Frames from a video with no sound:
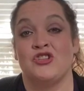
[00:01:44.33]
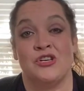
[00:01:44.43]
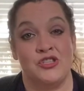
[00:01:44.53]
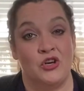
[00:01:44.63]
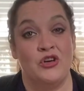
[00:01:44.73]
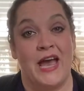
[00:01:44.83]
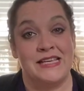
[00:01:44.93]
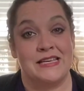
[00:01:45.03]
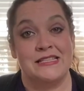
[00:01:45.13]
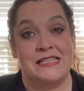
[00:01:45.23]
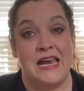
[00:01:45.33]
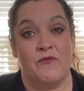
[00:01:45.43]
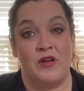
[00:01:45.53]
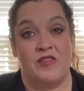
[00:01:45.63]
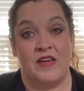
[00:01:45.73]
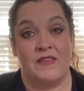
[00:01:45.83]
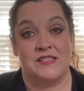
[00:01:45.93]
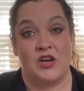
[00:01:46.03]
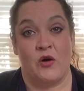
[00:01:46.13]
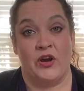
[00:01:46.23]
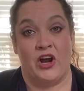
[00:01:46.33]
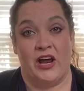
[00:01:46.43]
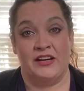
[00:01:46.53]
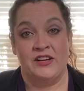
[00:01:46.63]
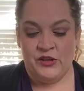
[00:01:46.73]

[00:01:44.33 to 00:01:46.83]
just so you guys can see everything that's going on.